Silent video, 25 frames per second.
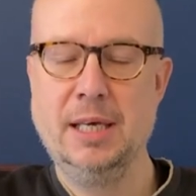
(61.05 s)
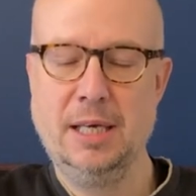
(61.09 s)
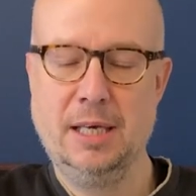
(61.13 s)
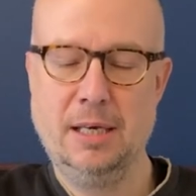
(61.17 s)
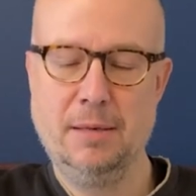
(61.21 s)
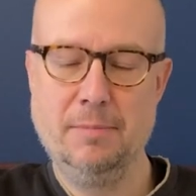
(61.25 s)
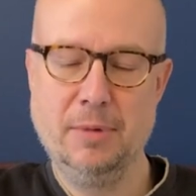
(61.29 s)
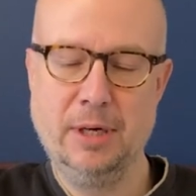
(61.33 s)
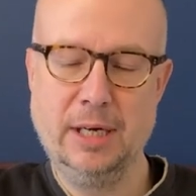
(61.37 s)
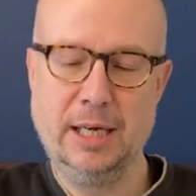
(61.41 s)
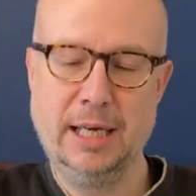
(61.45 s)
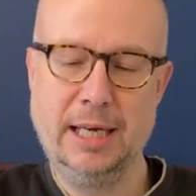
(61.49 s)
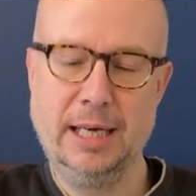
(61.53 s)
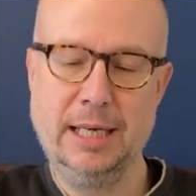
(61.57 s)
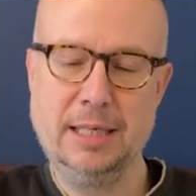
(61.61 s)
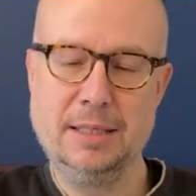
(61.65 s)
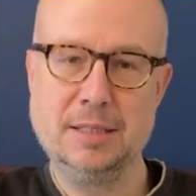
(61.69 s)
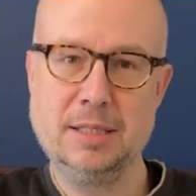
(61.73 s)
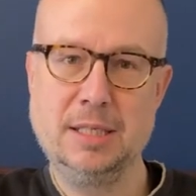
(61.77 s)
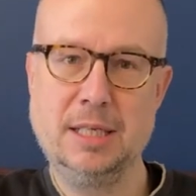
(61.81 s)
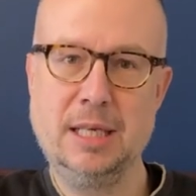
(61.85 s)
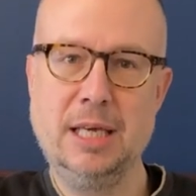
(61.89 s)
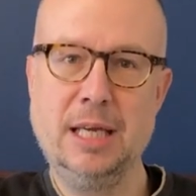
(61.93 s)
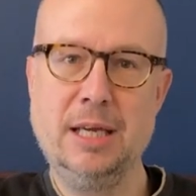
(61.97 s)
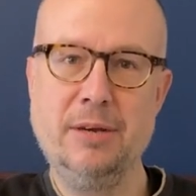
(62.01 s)
In my
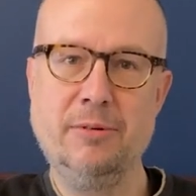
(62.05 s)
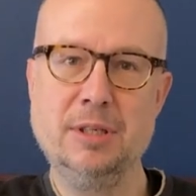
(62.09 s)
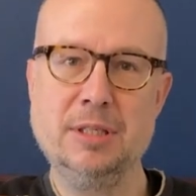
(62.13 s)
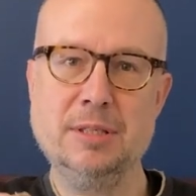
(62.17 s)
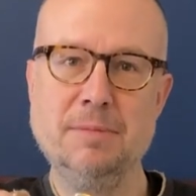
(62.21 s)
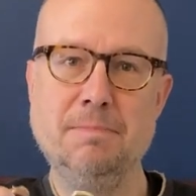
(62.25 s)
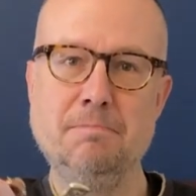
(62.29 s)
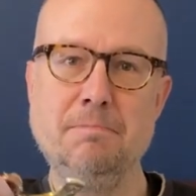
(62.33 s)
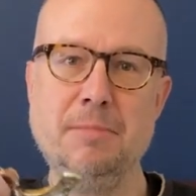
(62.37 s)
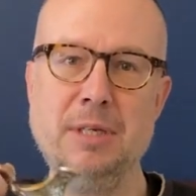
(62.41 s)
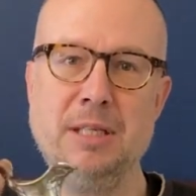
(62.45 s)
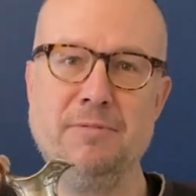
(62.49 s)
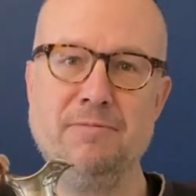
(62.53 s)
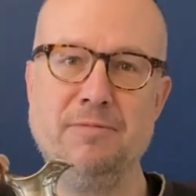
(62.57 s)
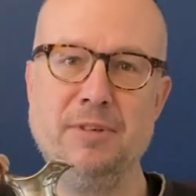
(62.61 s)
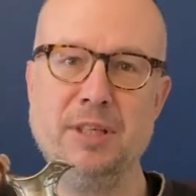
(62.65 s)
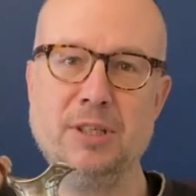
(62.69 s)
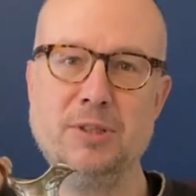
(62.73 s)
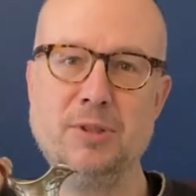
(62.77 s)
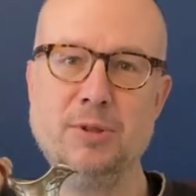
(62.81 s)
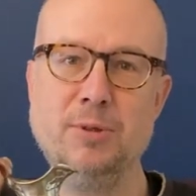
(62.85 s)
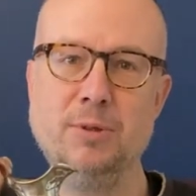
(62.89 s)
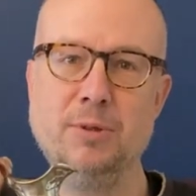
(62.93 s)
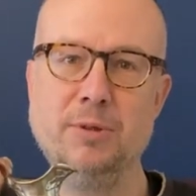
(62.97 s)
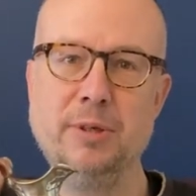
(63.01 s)
hands here is a
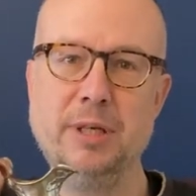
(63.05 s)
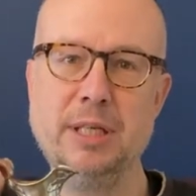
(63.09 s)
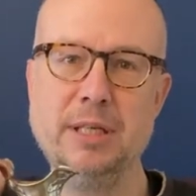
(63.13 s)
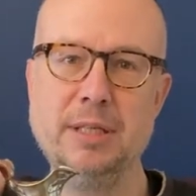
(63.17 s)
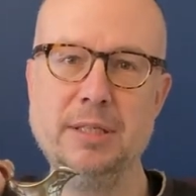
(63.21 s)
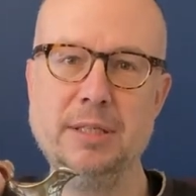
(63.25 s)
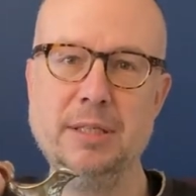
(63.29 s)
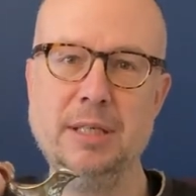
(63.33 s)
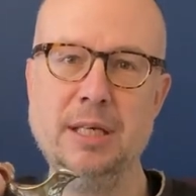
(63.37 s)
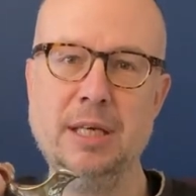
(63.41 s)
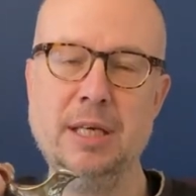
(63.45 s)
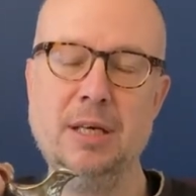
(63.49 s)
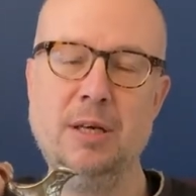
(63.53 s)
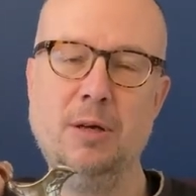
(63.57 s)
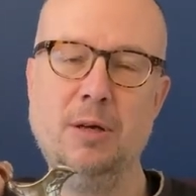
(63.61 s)
mid-Victorian